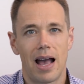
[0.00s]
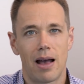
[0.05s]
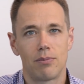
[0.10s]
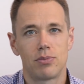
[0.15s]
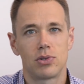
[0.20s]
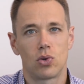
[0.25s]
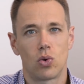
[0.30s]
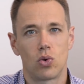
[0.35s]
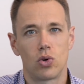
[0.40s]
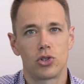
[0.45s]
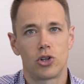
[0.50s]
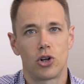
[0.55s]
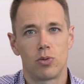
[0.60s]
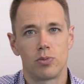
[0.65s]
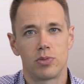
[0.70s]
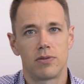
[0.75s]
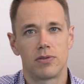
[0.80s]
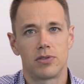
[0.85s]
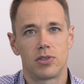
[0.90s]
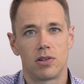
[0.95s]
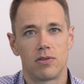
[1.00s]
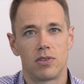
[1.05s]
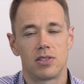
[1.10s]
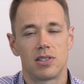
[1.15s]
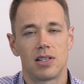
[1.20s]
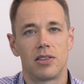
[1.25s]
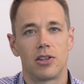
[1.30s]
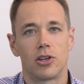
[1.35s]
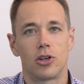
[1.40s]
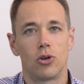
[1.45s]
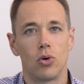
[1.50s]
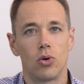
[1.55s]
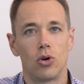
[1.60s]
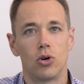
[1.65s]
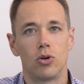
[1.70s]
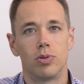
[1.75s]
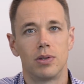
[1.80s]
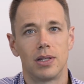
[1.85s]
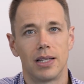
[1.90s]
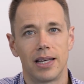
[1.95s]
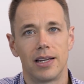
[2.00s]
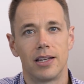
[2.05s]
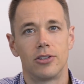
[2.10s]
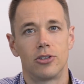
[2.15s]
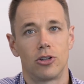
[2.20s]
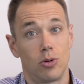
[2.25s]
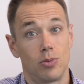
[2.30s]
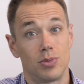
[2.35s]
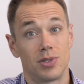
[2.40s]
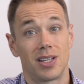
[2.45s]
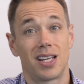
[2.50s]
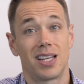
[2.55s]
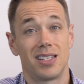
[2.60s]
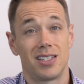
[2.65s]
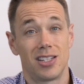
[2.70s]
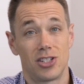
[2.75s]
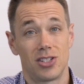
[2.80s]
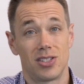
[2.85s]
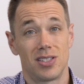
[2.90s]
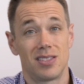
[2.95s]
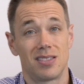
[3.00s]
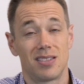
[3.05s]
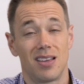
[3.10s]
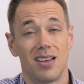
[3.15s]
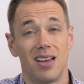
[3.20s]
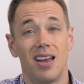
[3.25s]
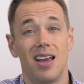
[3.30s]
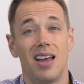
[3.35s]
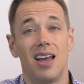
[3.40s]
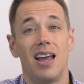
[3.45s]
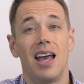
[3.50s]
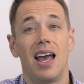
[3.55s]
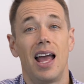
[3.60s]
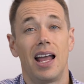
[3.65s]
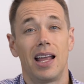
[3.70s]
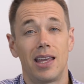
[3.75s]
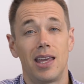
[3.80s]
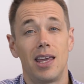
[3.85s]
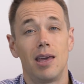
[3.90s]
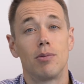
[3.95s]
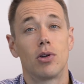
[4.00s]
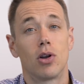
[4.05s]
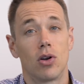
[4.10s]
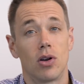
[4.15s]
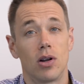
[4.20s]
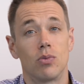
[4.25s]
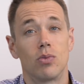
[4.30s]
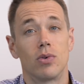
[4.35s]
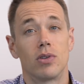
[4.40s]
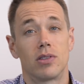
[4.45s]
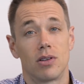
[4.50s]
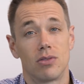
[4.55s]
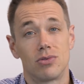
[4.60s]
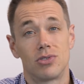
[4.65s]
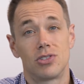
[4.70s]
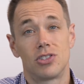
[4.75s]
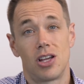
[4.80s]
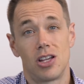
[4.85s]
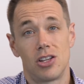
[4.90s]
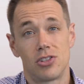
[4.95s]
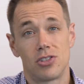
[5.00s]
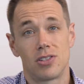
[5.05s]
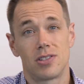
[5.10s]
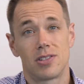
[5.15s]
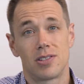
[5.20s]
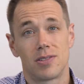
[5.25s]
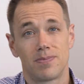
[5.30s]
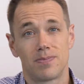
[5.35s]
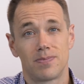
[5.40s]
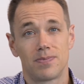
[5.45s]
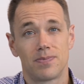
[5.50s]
App Store terms of service and the Google Play terms and conditions and keep current with those changes.